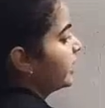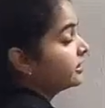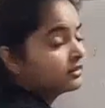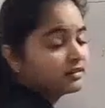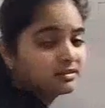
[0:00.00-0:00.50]

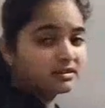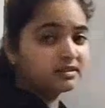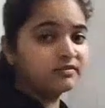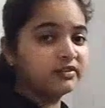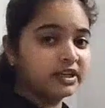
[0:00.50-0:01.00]
and there is a
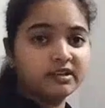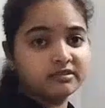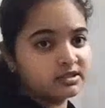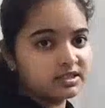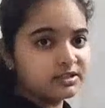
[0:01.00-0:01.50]
very
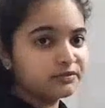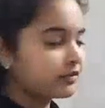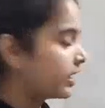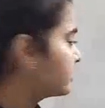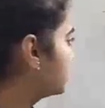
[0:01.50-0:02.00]
interesting
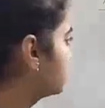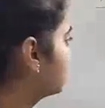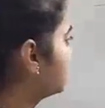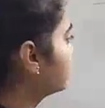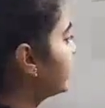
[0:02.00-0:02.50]
fact
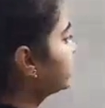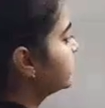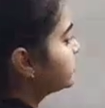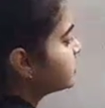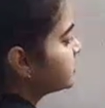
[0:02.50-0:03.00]

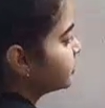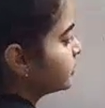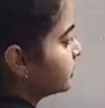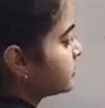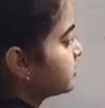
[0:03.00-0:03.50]
that this
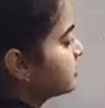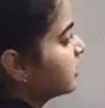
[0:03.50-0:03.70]
nucleus